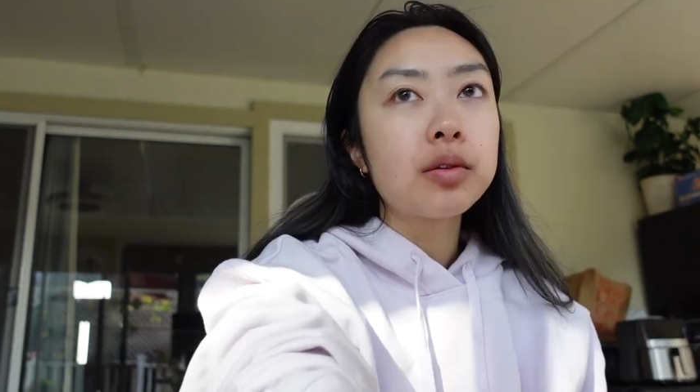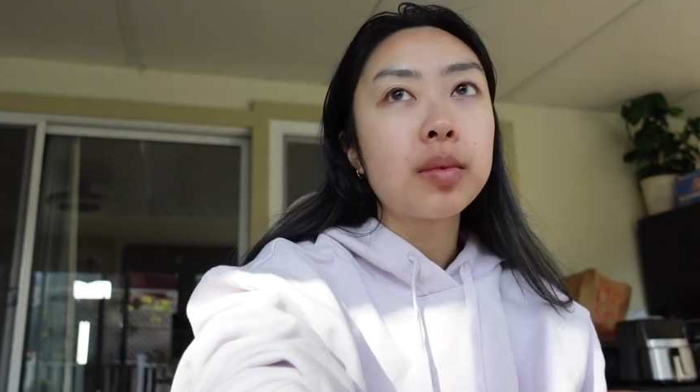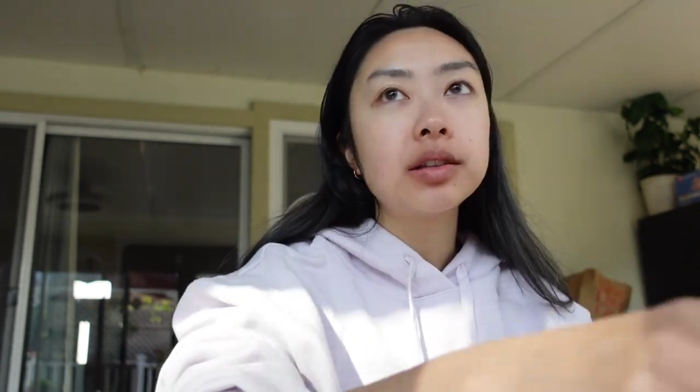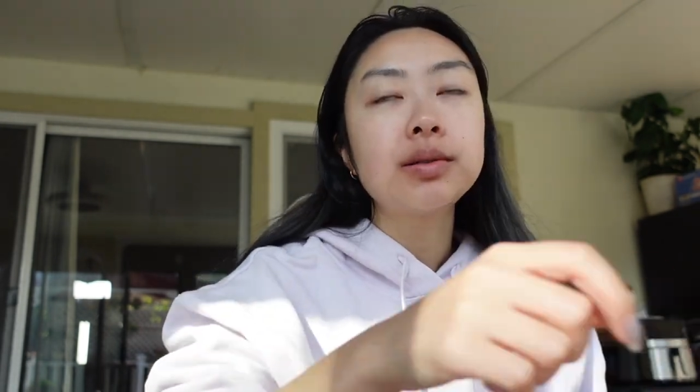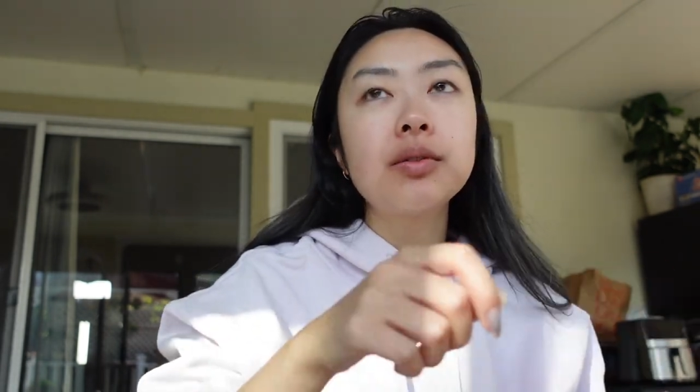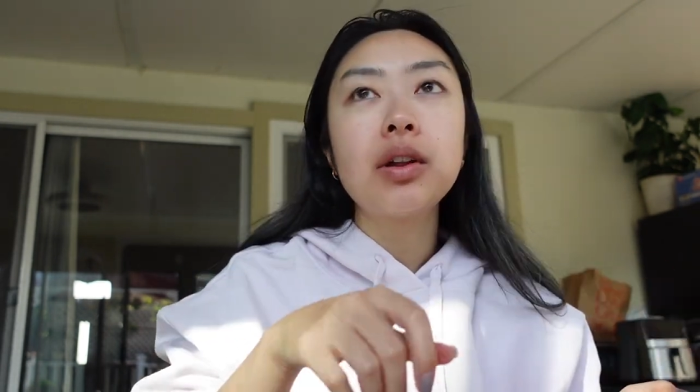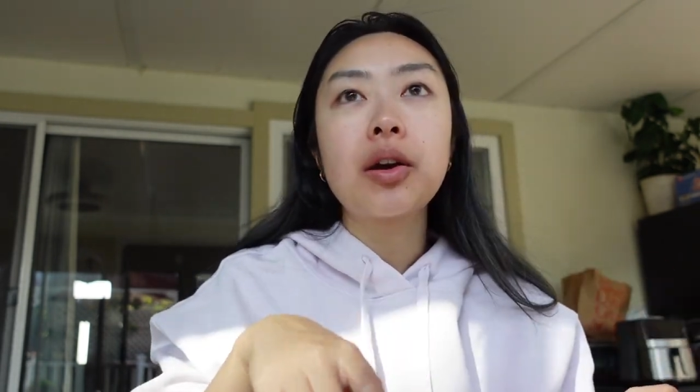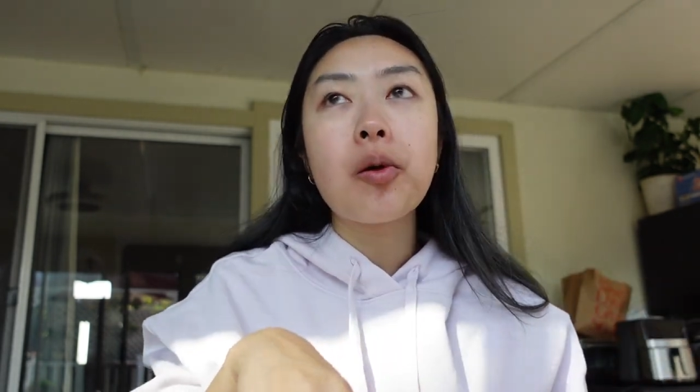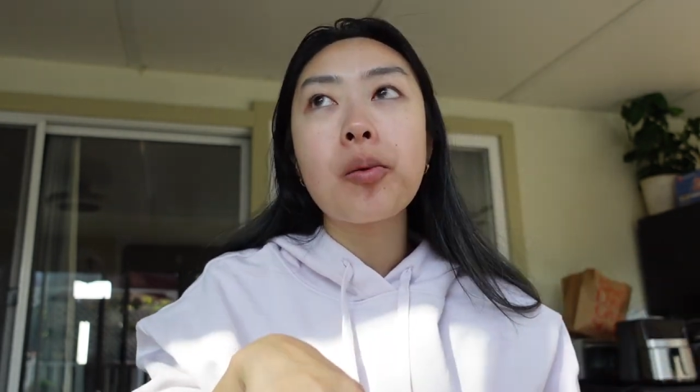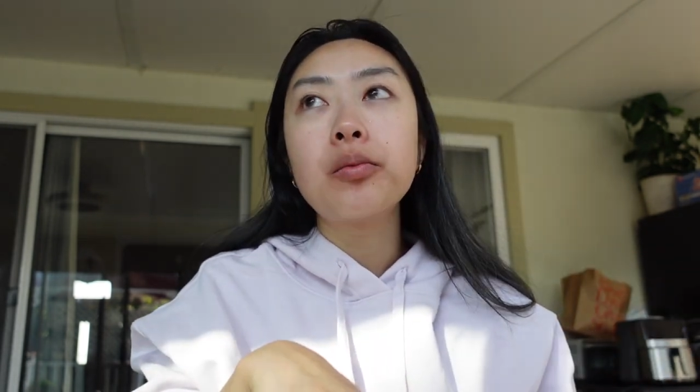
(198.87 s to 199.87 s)
It reminds me of
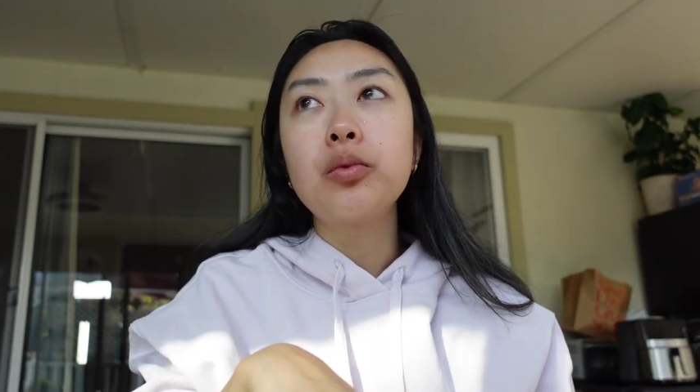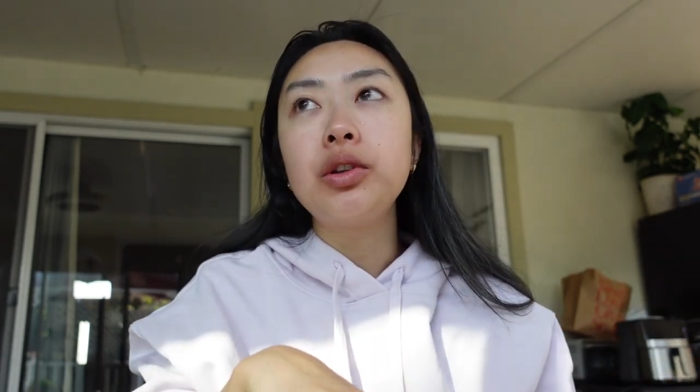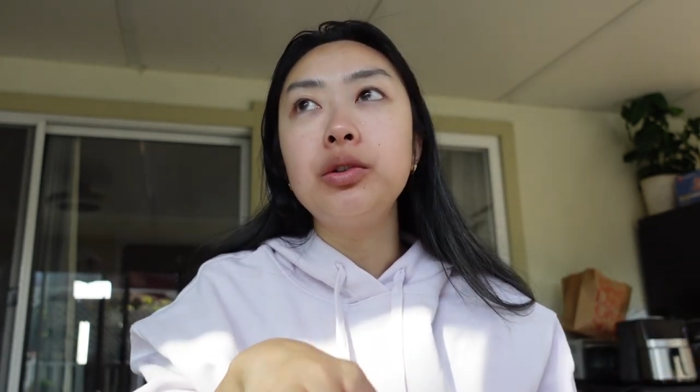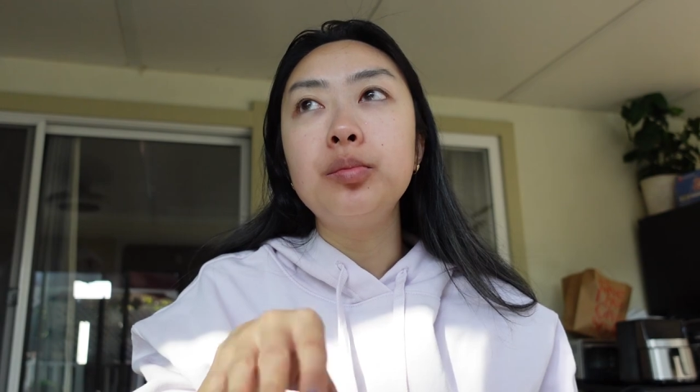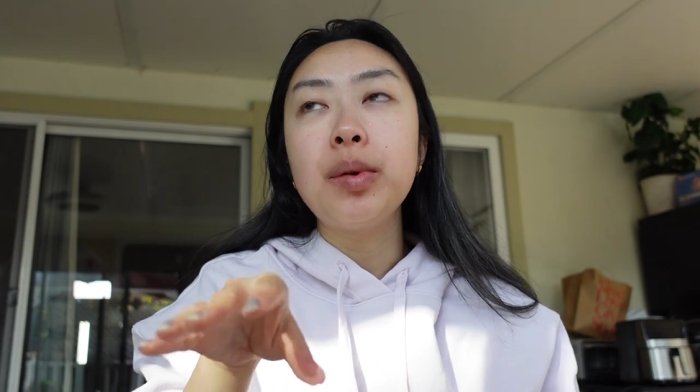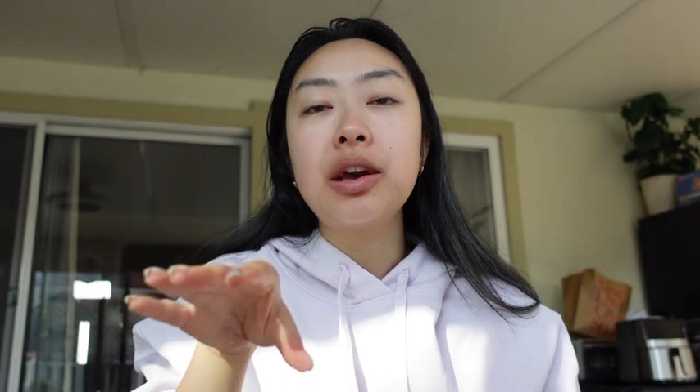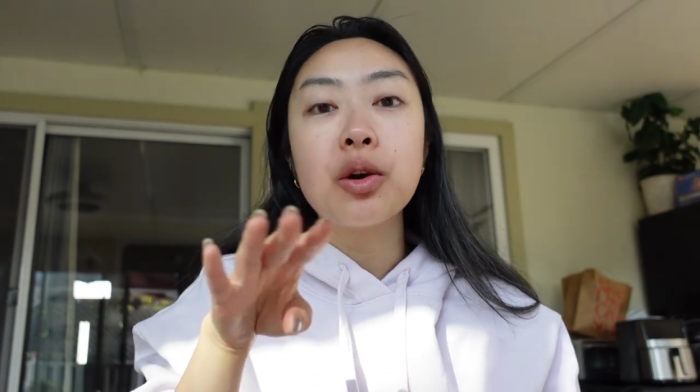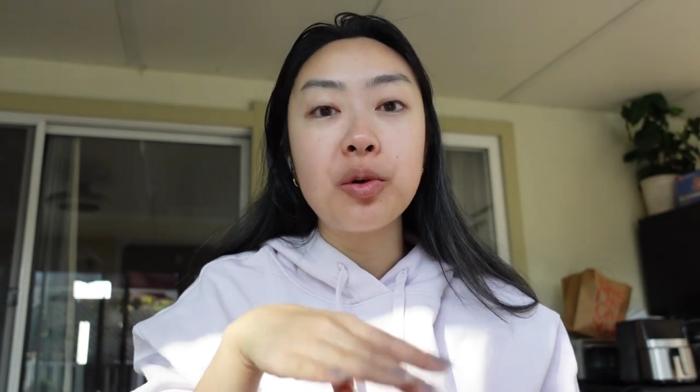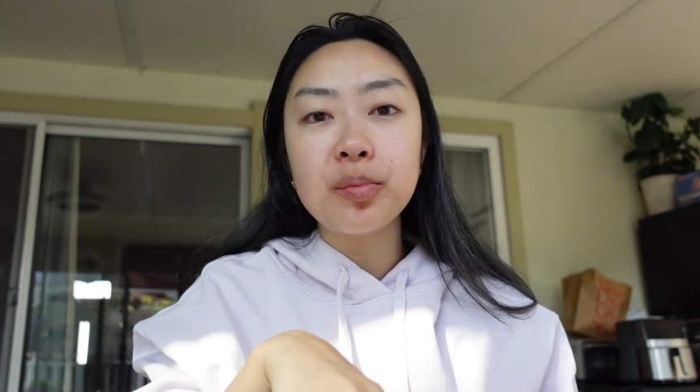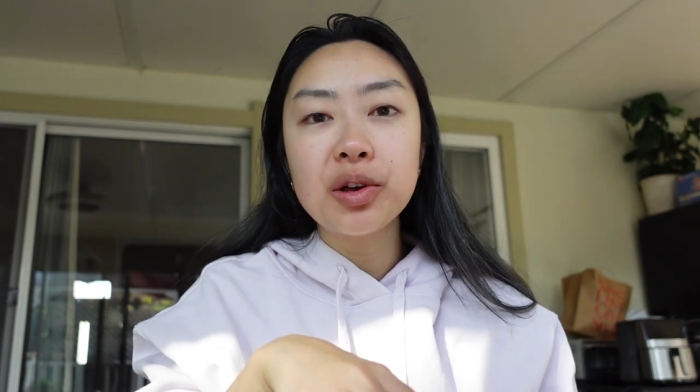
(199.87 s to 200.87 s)
like when you make
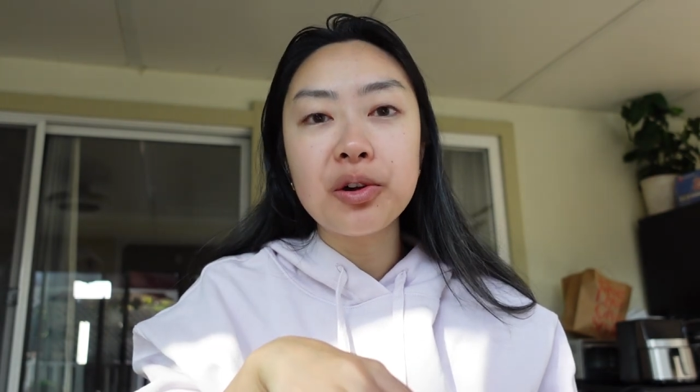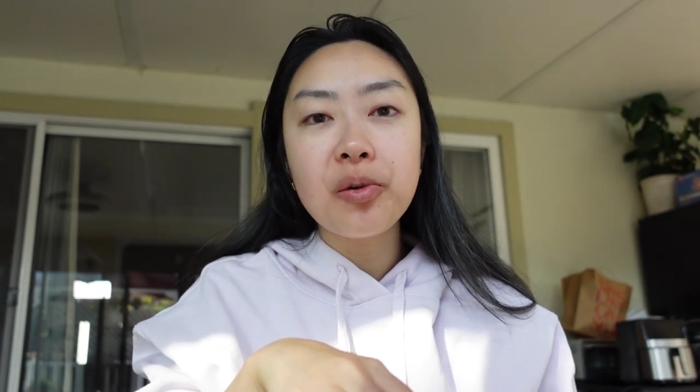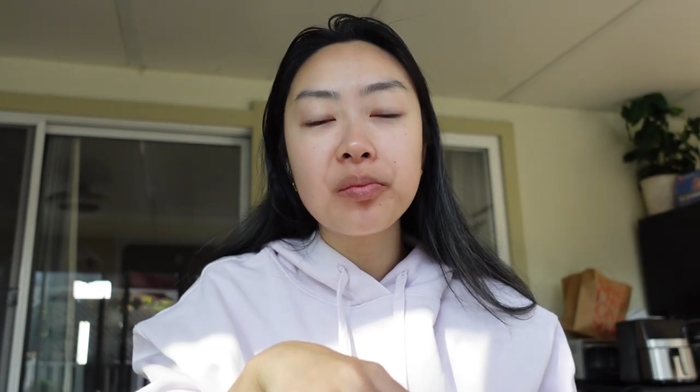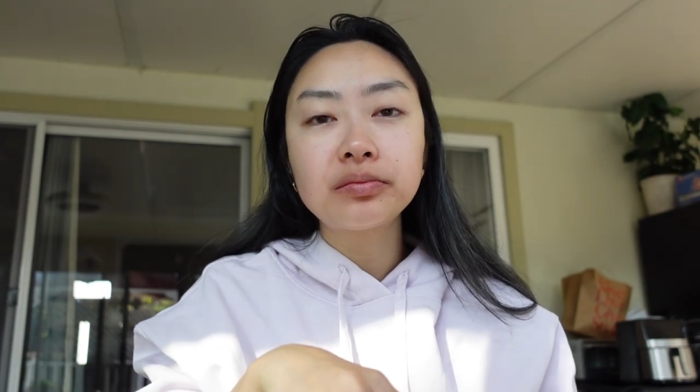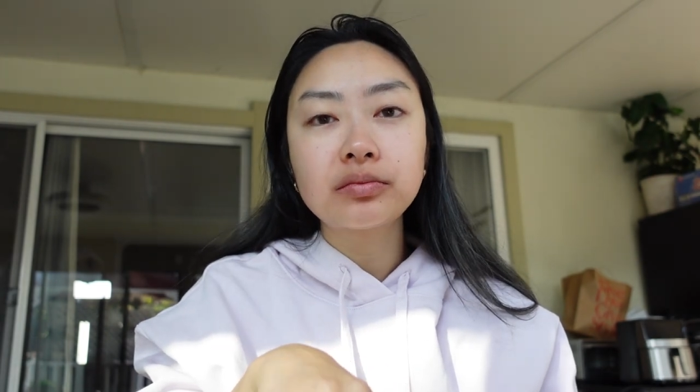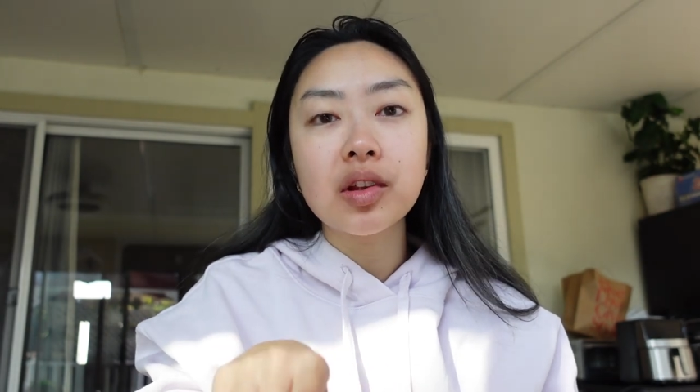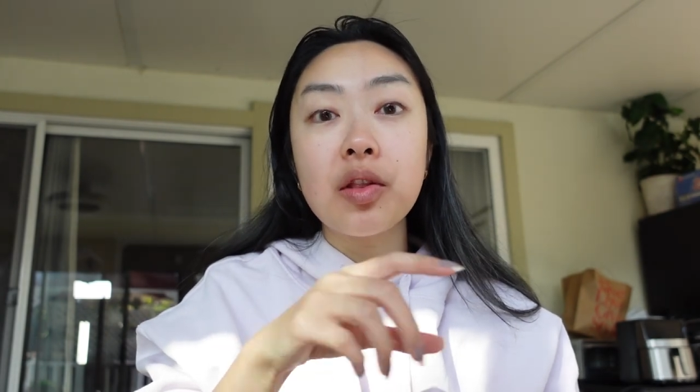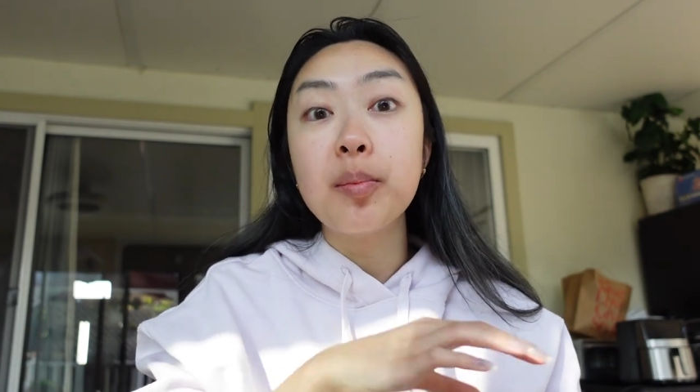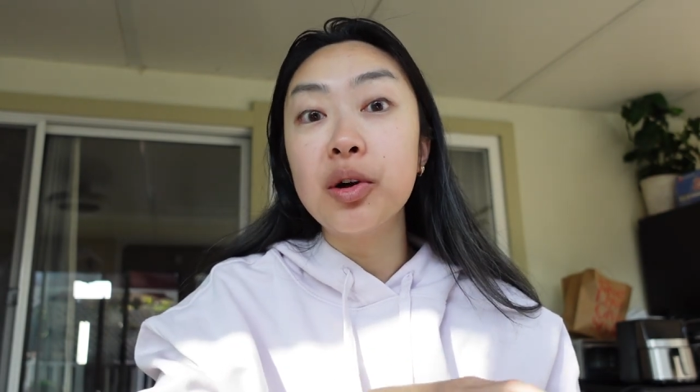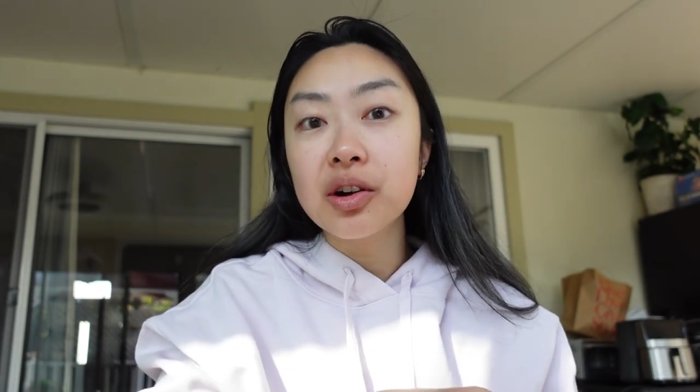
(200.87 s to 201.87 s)
oatmeal and
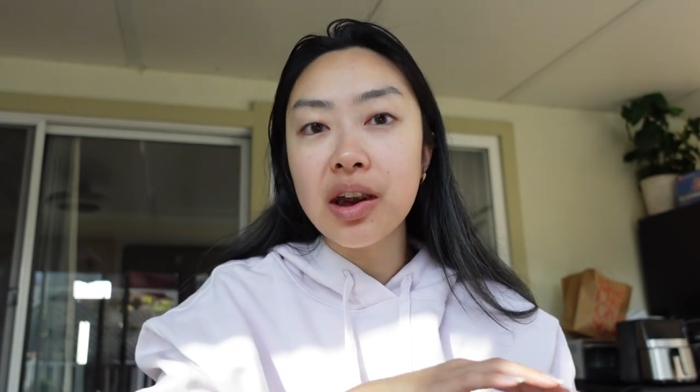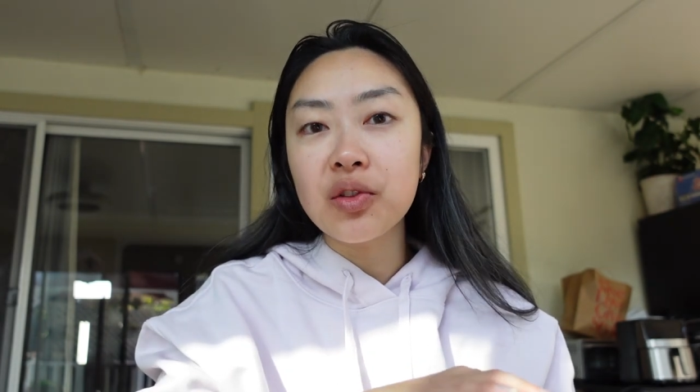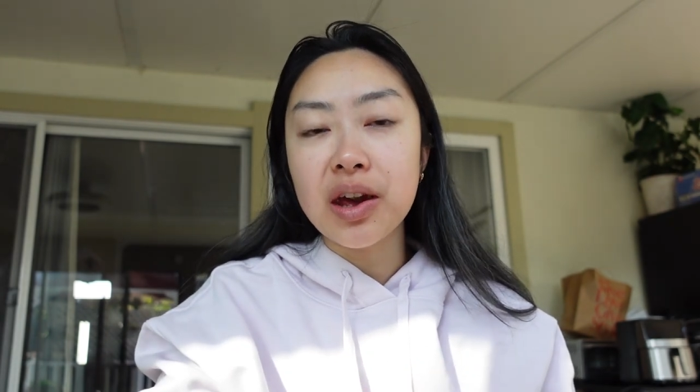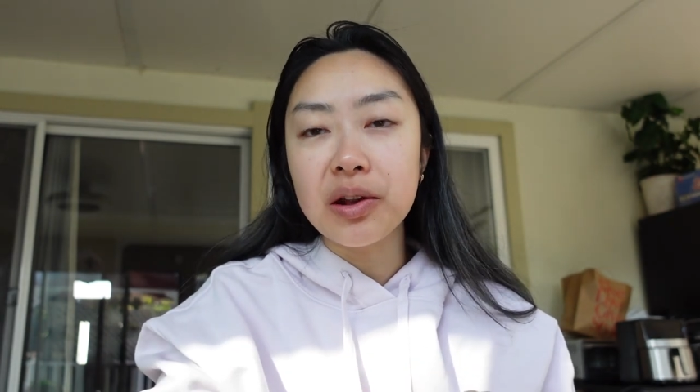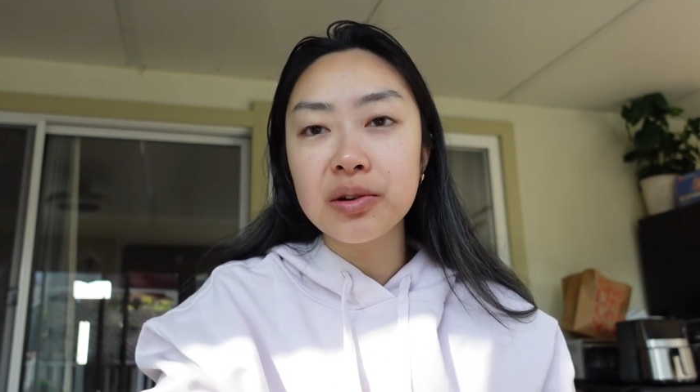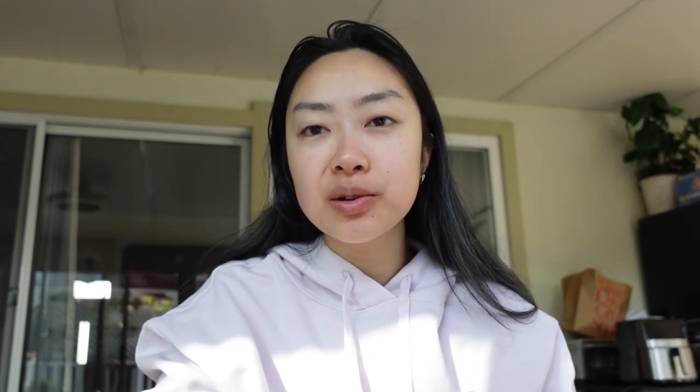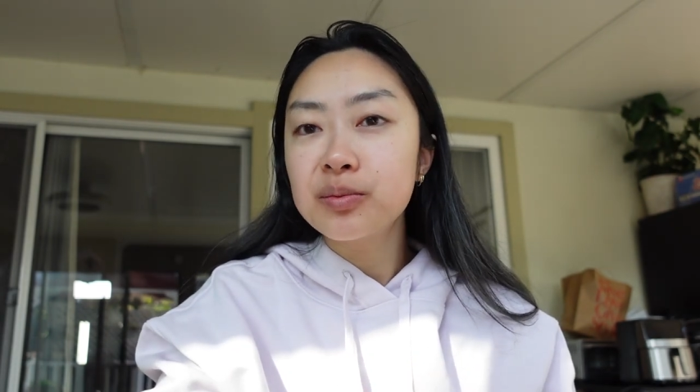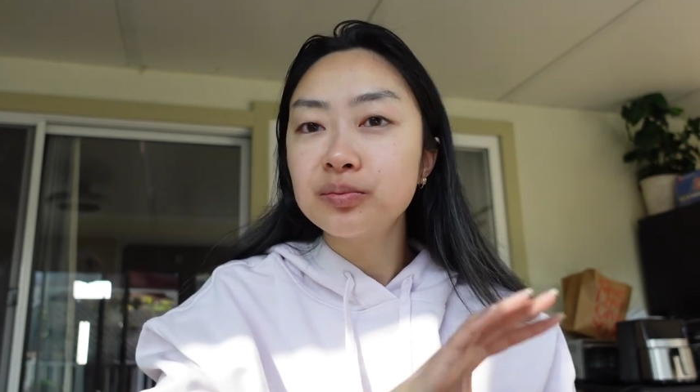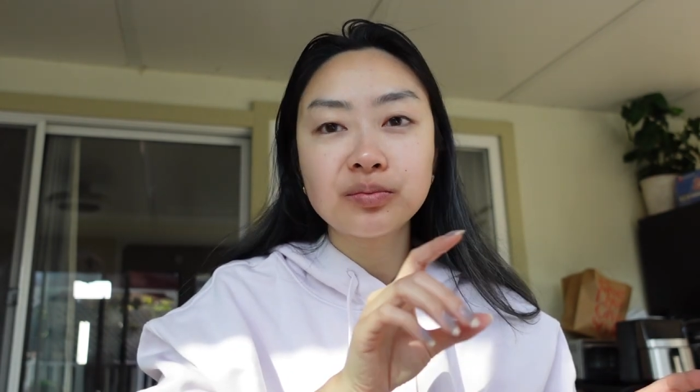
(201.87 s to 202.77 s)
the milk at the end.